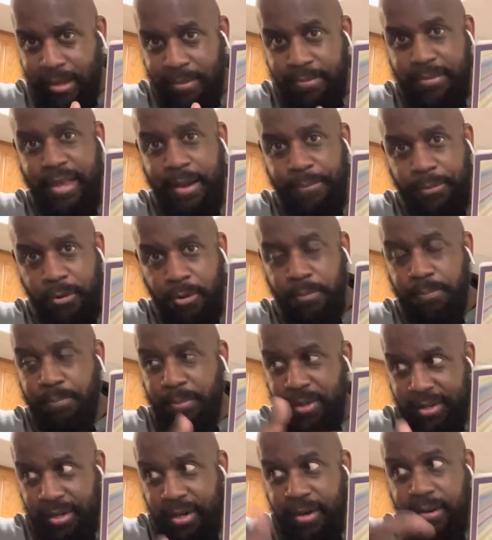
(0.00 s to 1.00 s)
sample
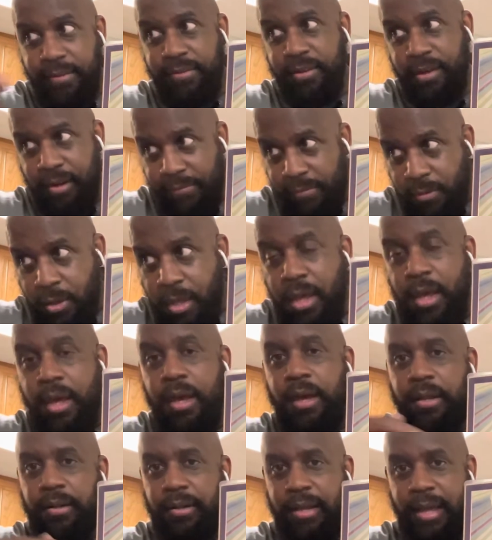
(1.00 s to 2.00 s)
because of
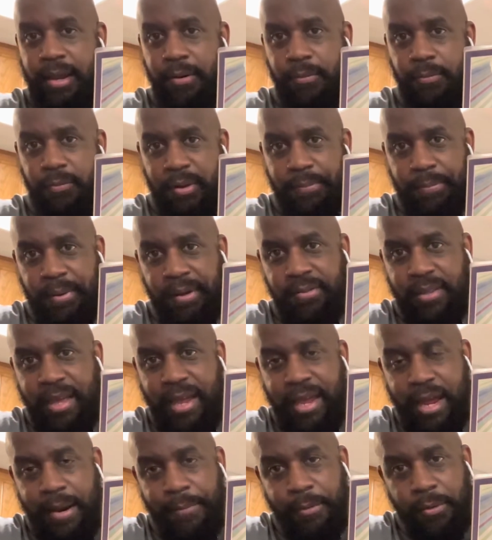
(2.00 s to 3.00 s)
that remix
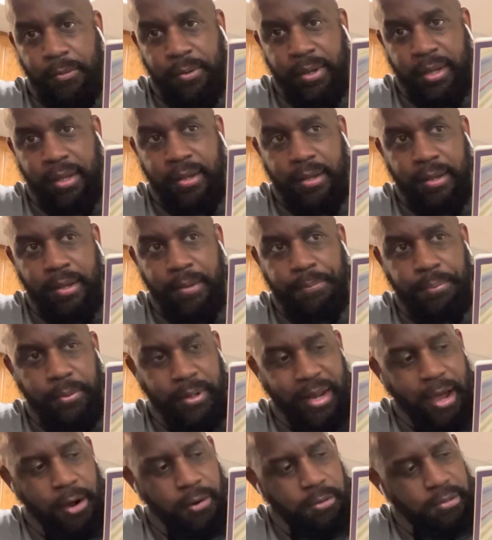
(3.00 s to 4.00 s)
that Amory put
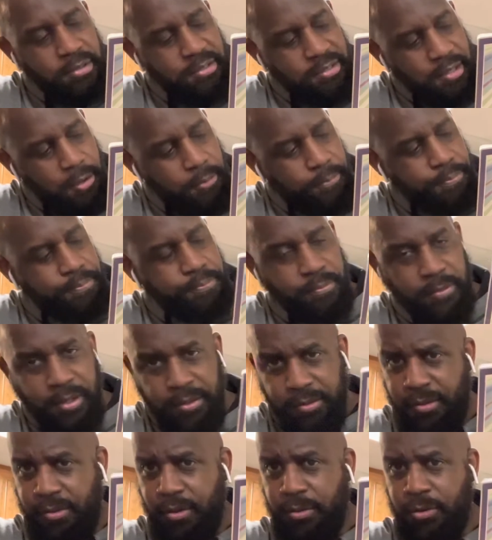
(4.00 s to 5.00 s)
out. So
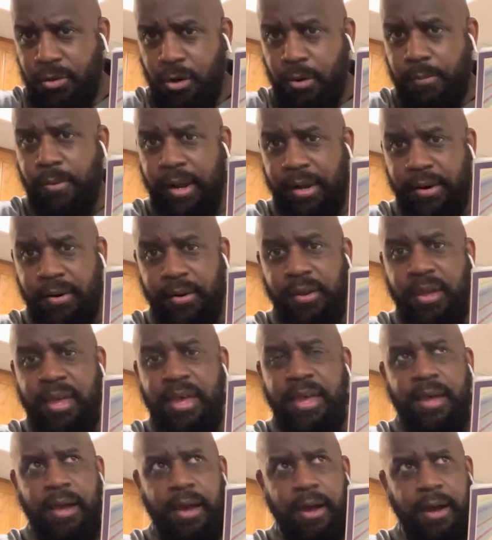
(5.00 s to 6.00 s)
this is a dope record.
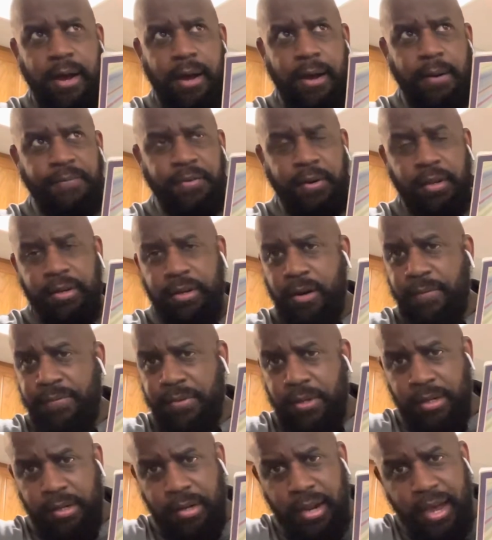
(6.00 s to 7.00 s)

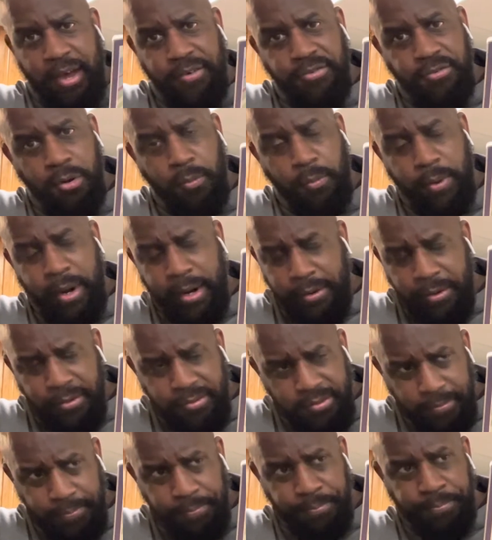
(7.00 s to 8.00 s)
Philadelphia International
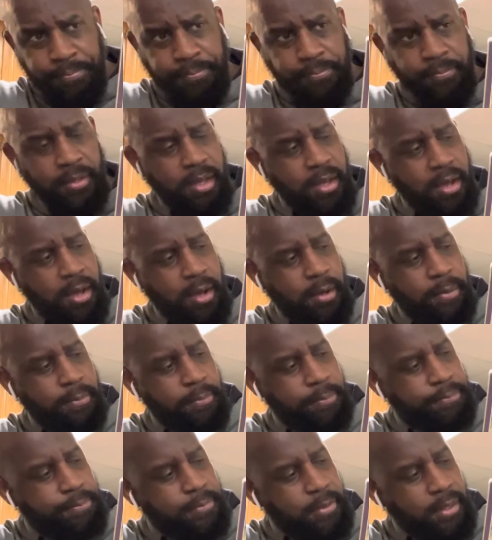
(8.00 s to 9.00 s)
Records.
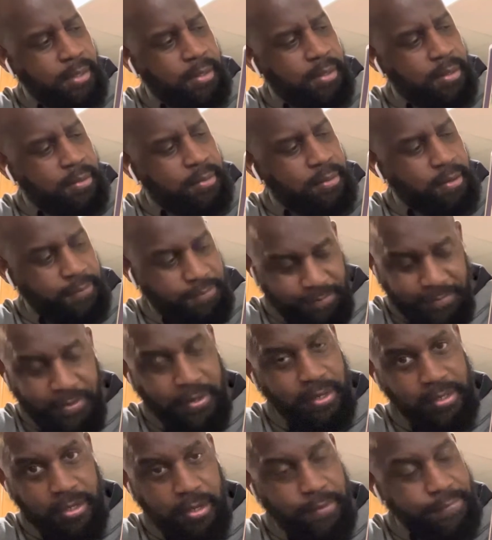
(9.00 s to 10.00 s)
They're from
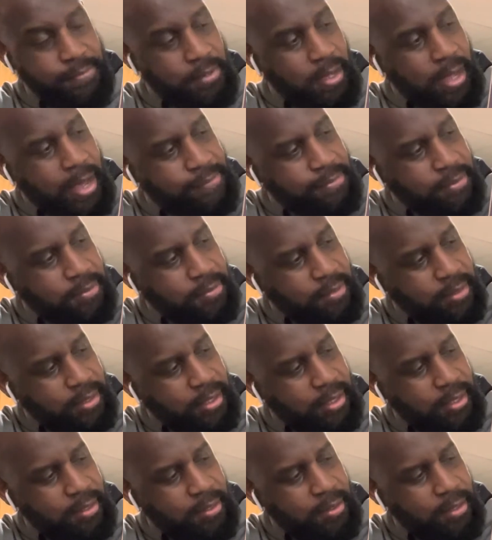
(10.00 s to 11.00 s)
Philadelphia,
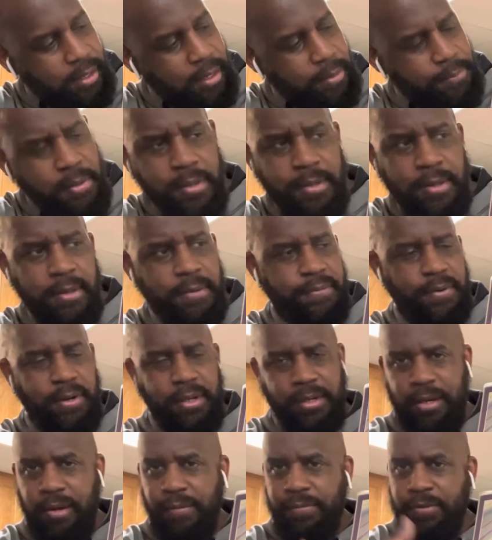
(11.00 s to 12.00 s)
obviously, and
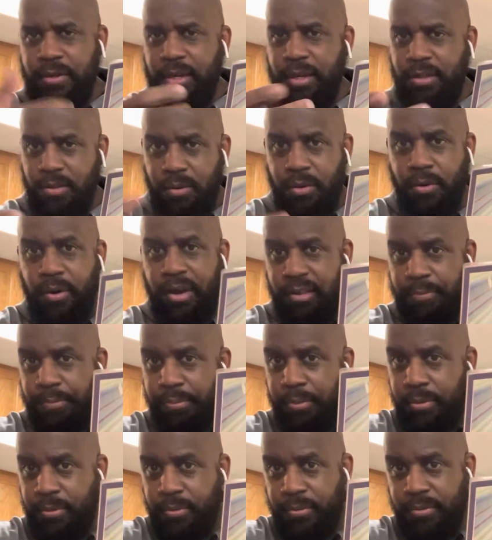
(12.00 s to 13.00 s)
Philadelphia, as you know, has
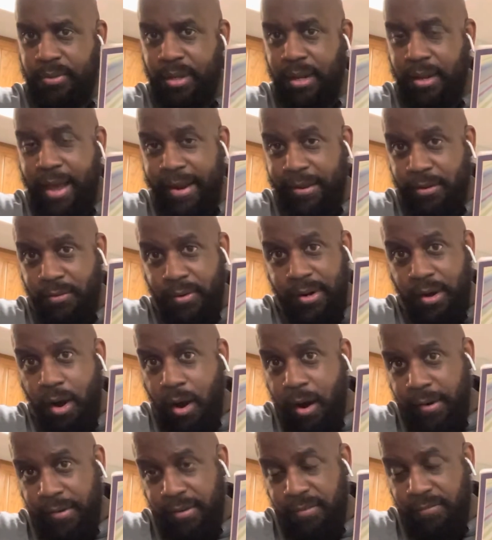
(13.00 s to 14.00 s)
produced a lot of great
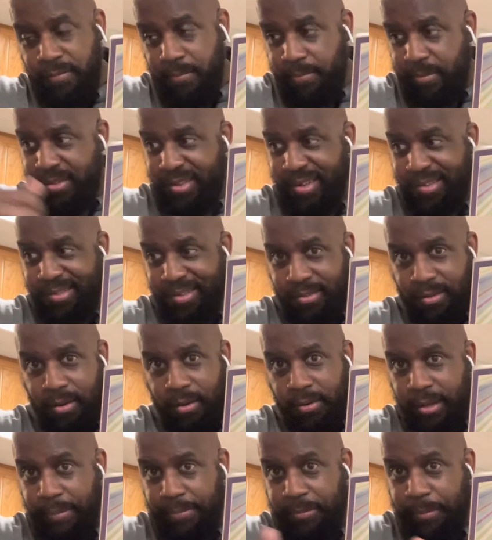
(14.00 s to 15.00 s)
artists from the 60s
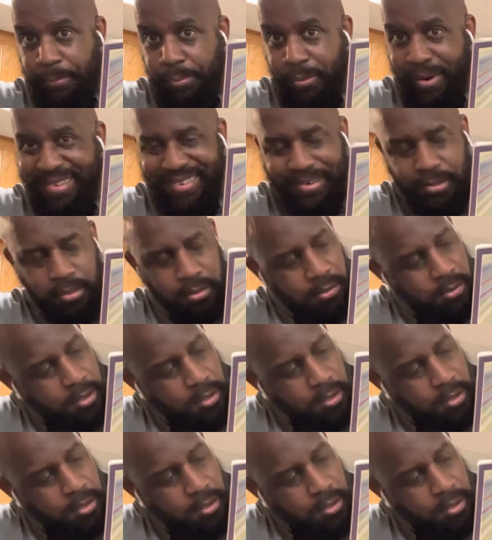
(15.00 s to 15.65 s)
on up to present.